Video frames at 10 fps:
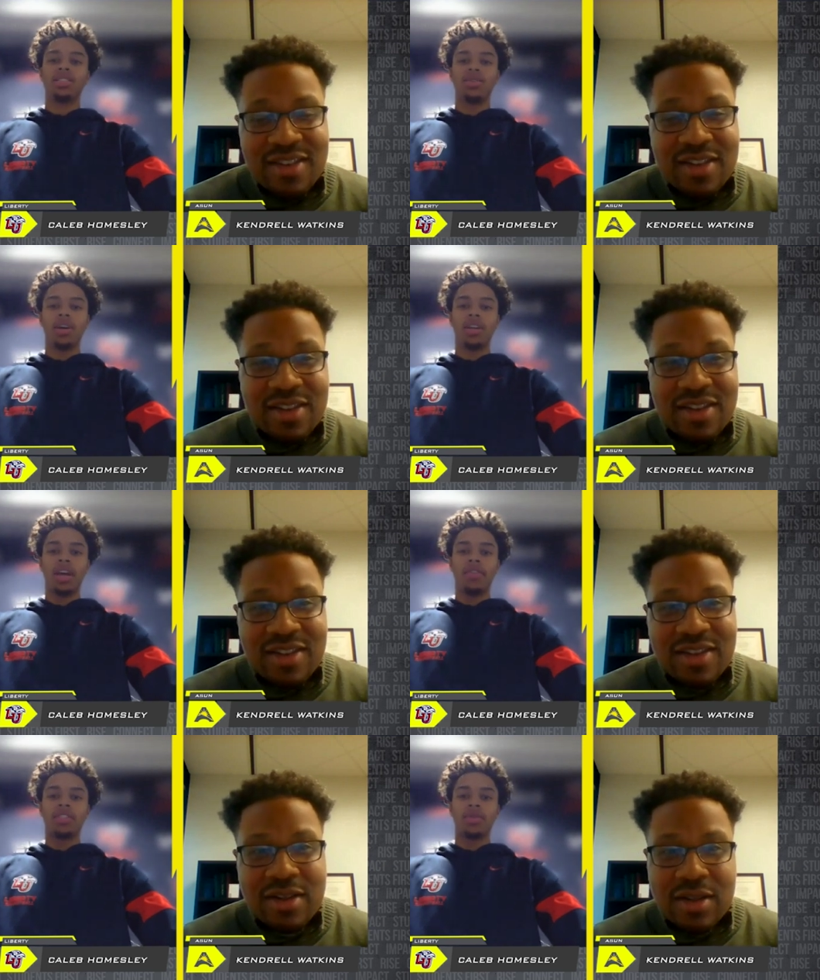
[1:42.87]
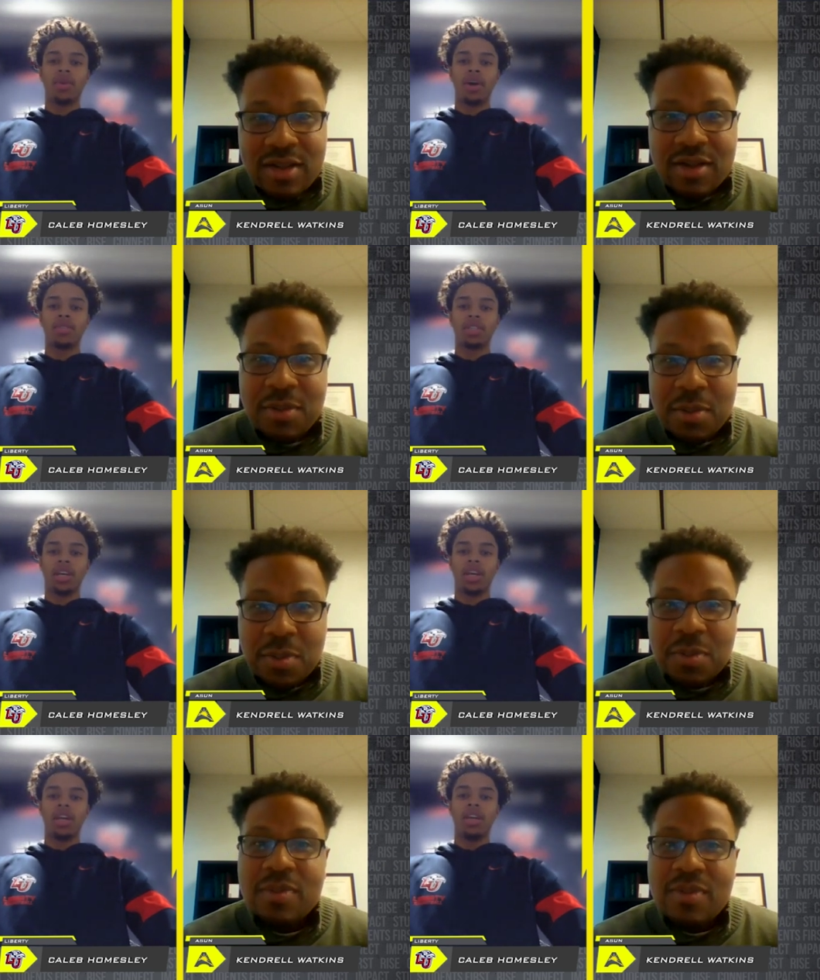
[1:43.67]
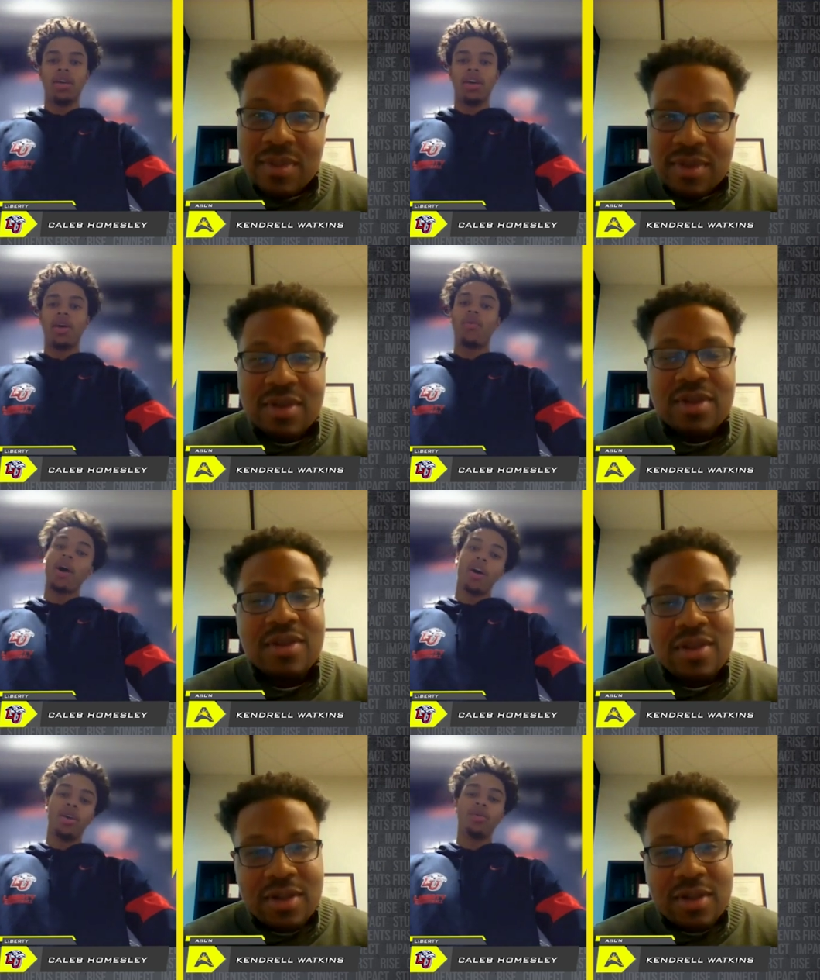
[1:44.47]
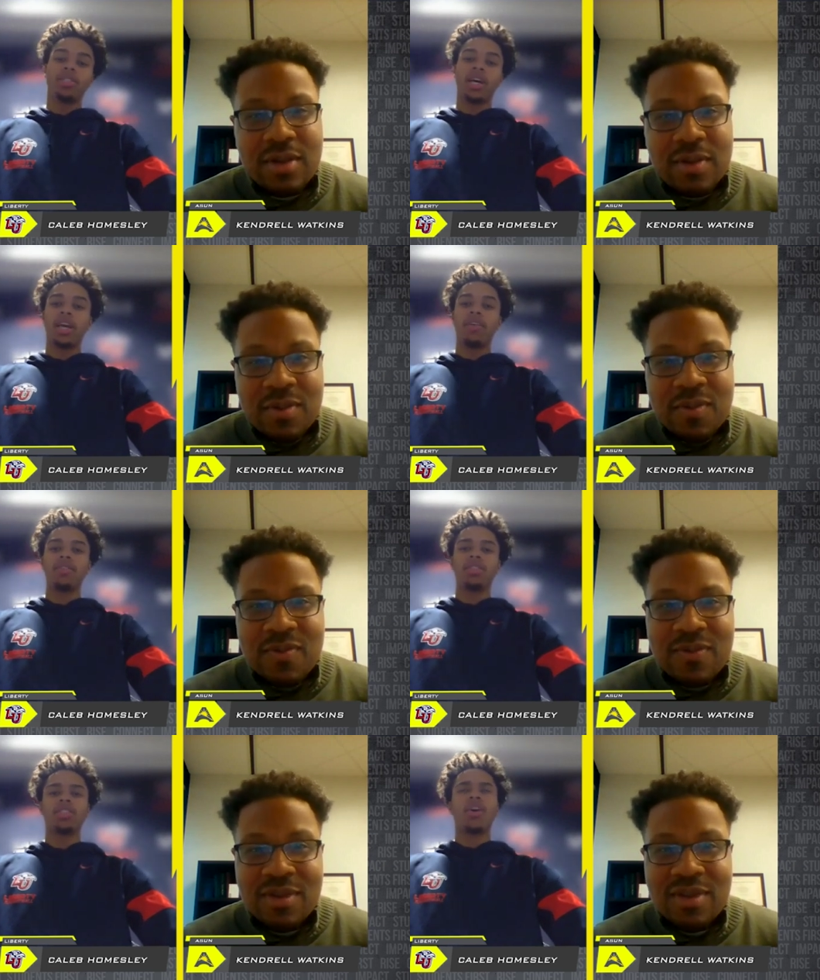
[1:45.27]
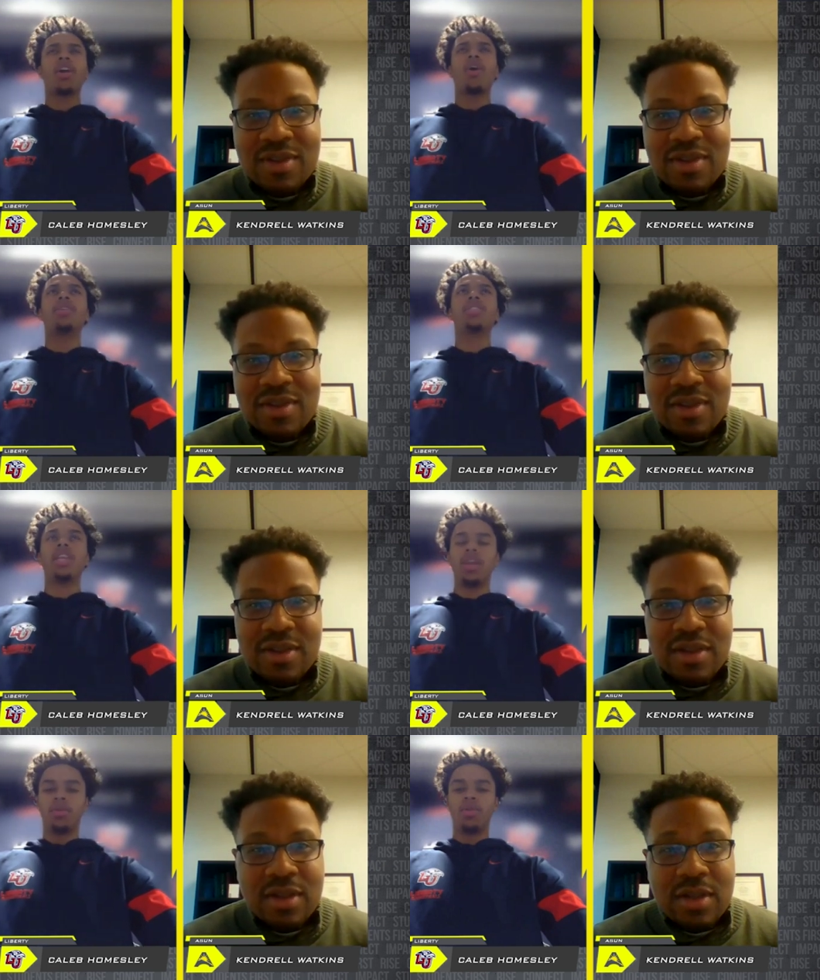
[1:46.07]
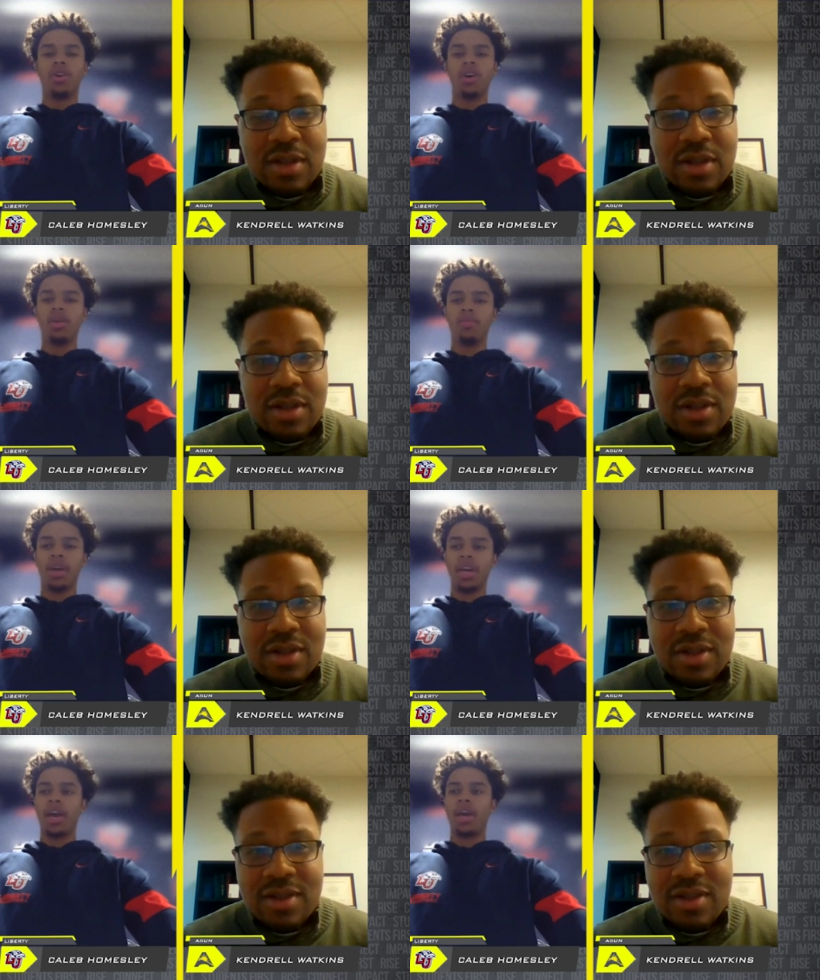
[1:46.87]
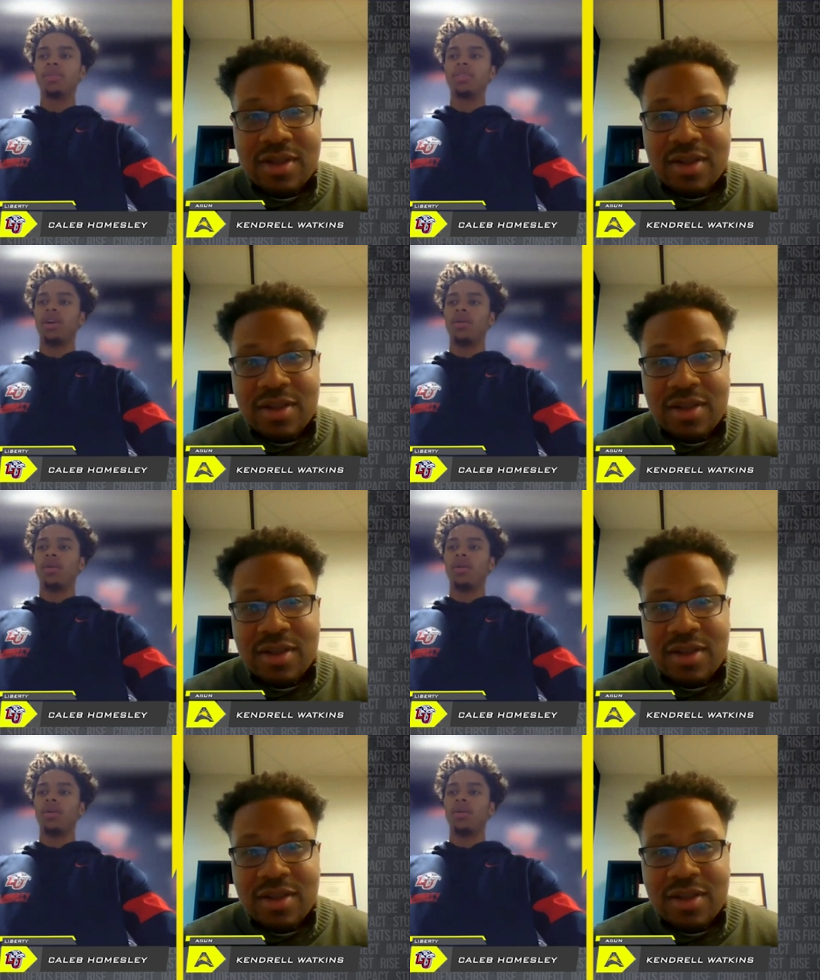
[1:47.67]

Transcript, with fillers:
Speaker 1: to uh, Davidson when I was a kid, uh, while he was at Davidson. So I'd always see him do good in big games.